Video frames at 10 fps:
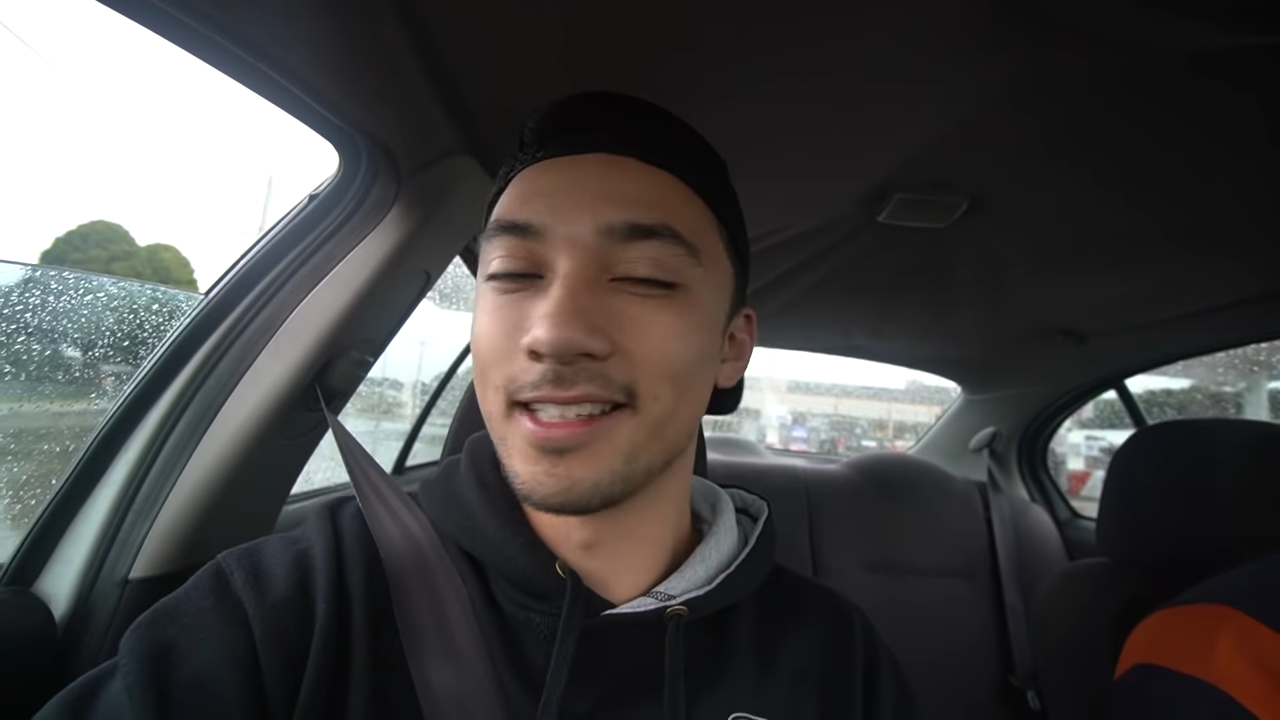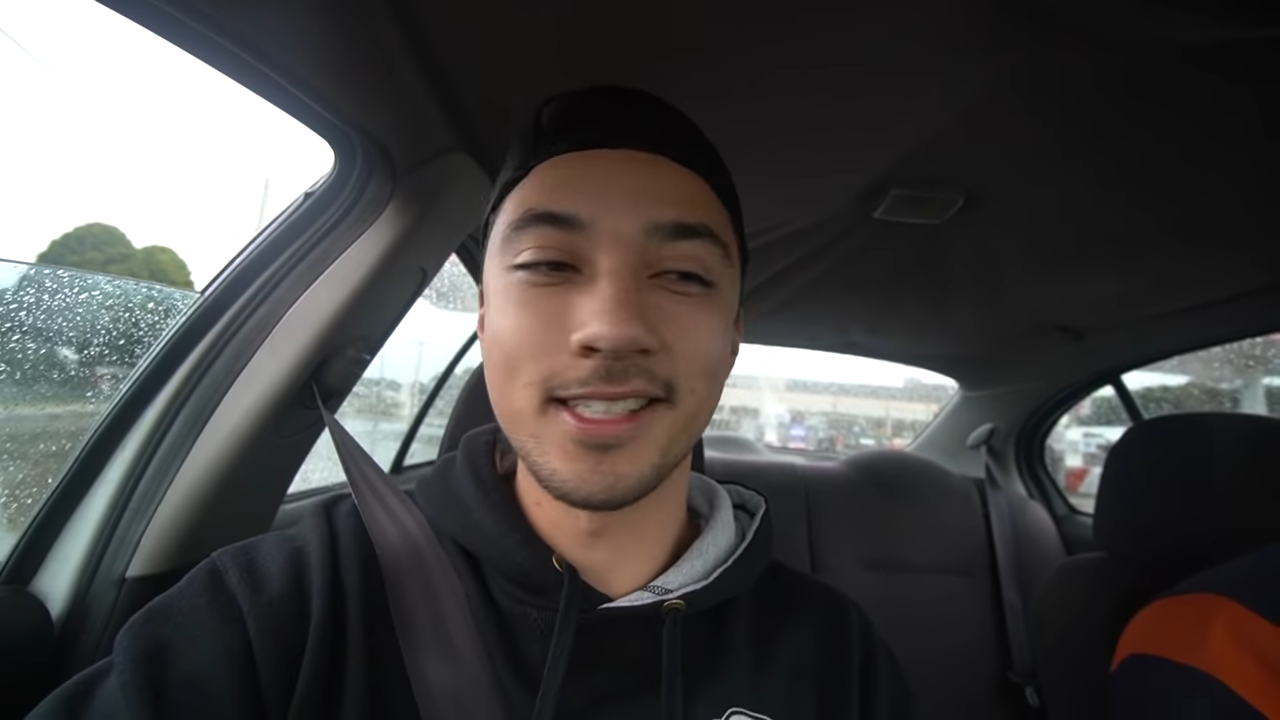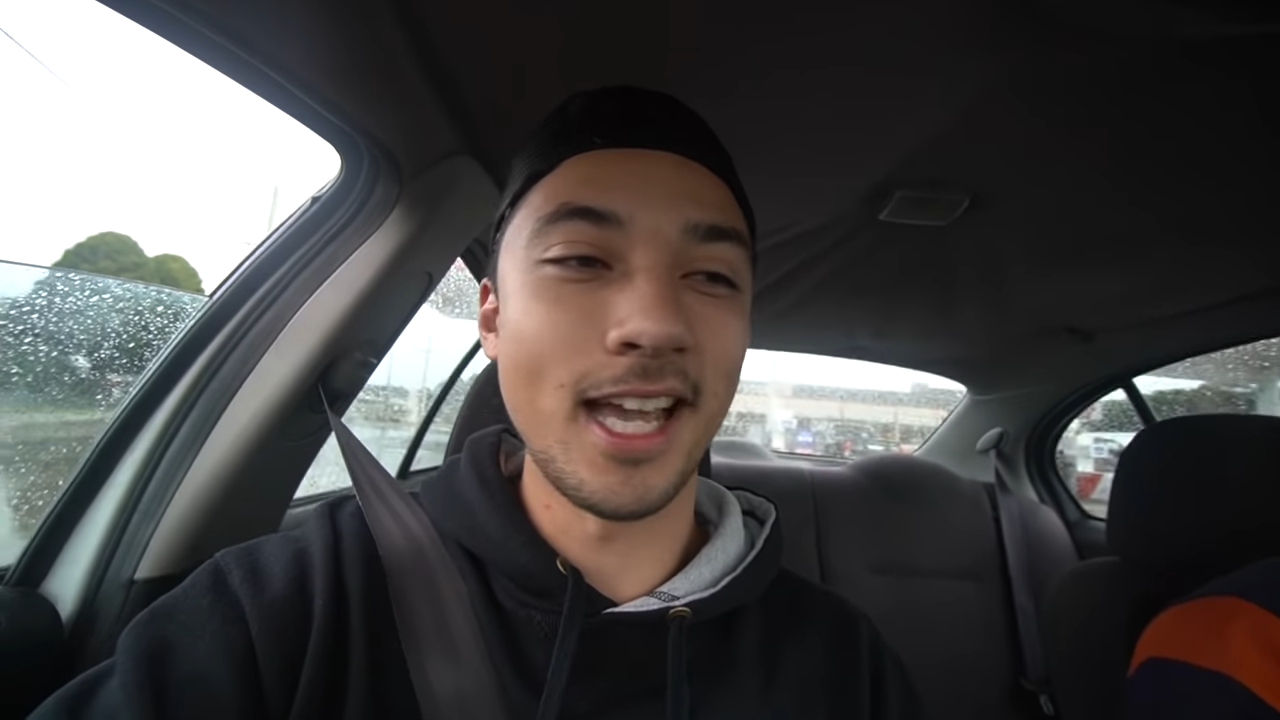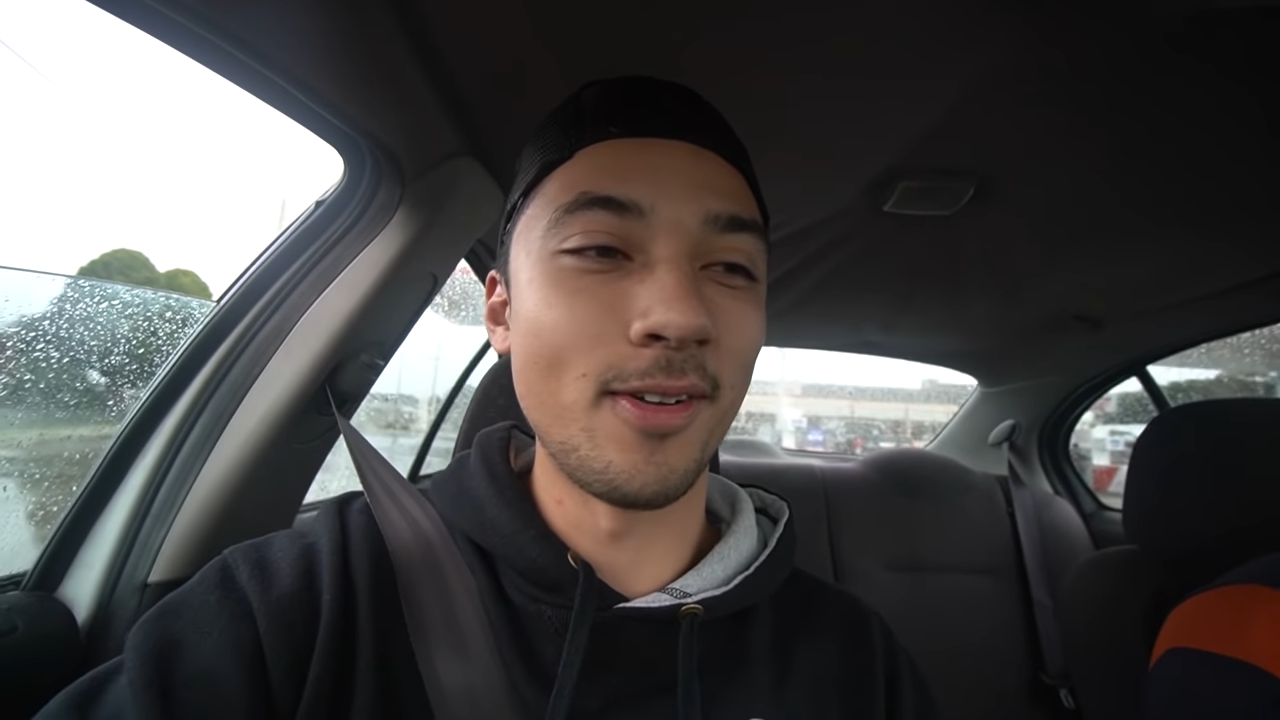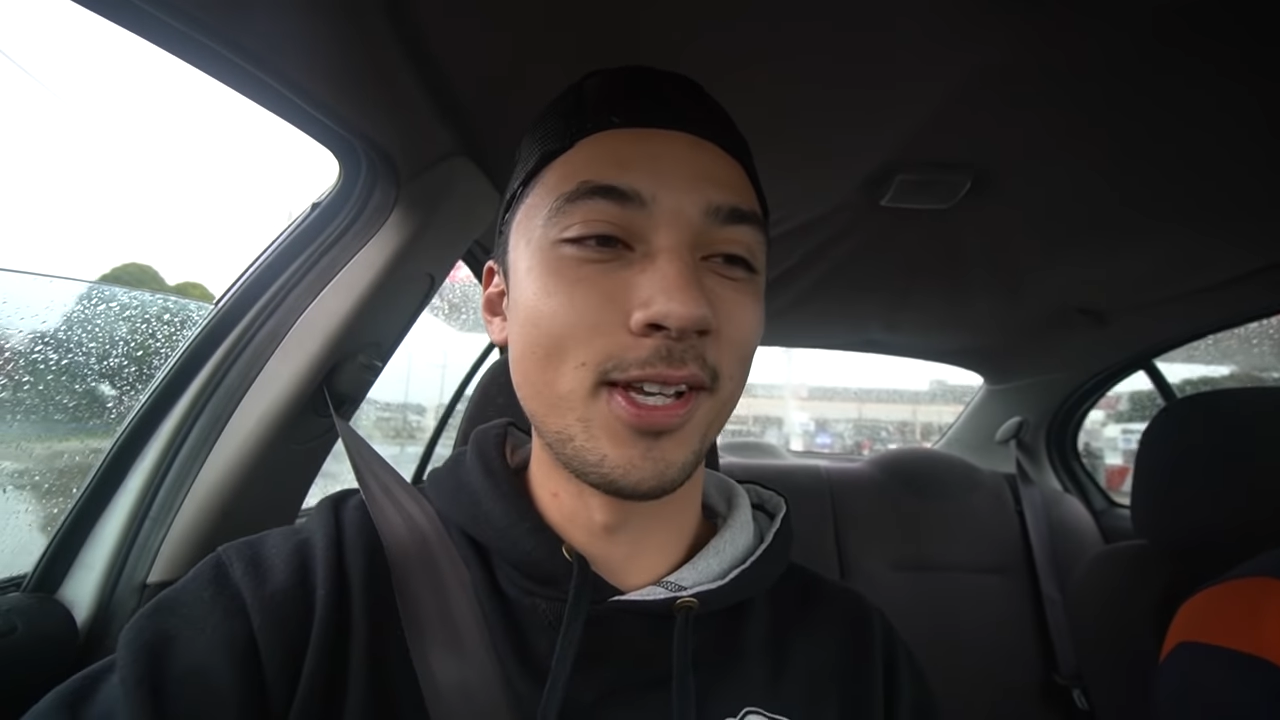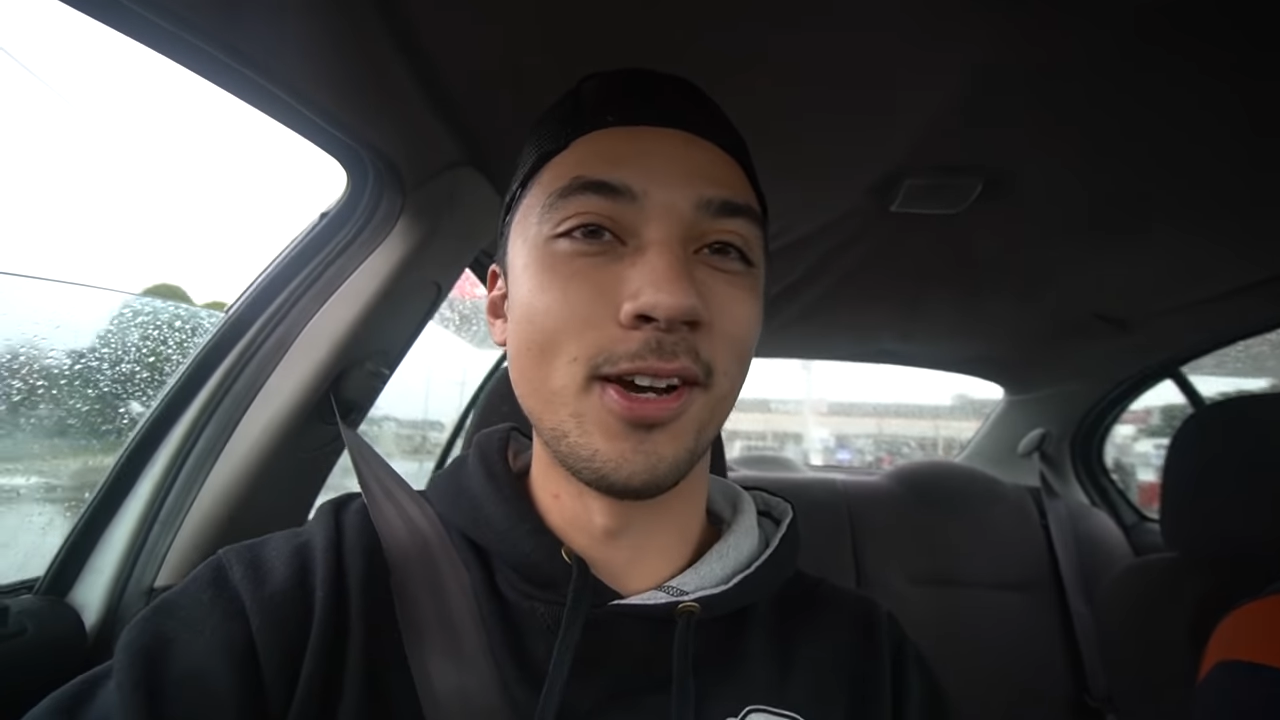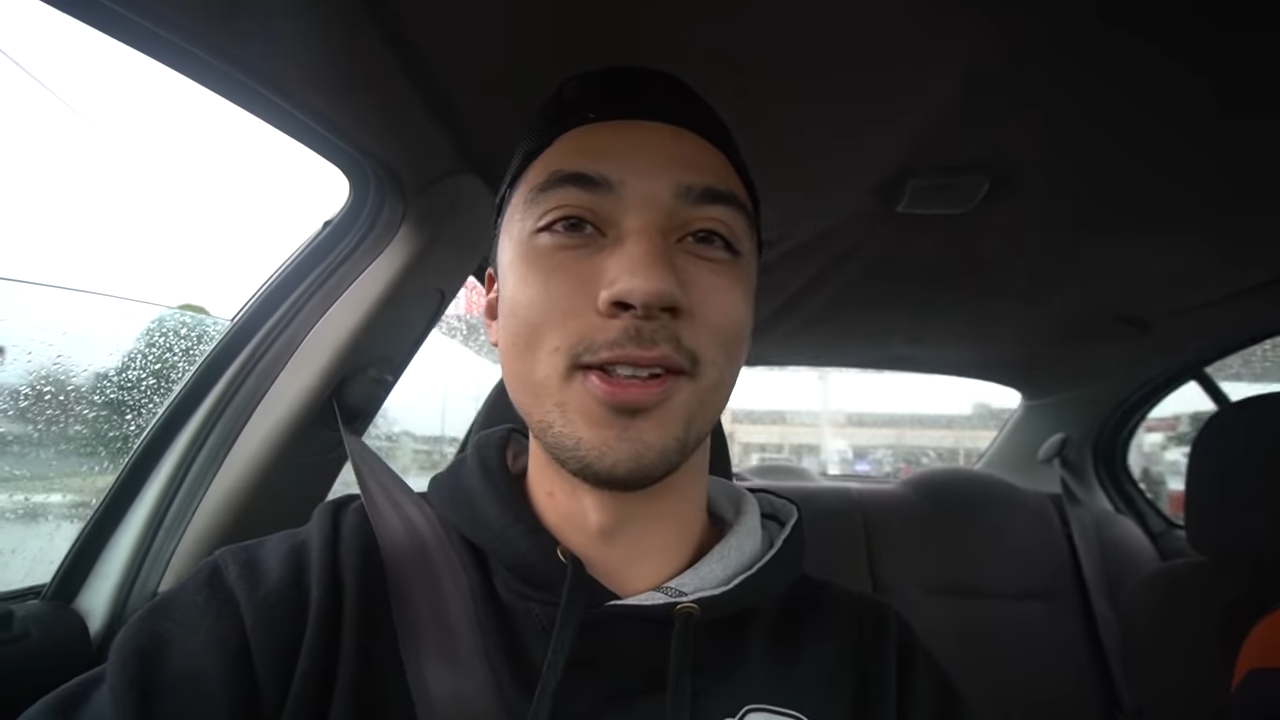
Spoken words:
Let's see how we go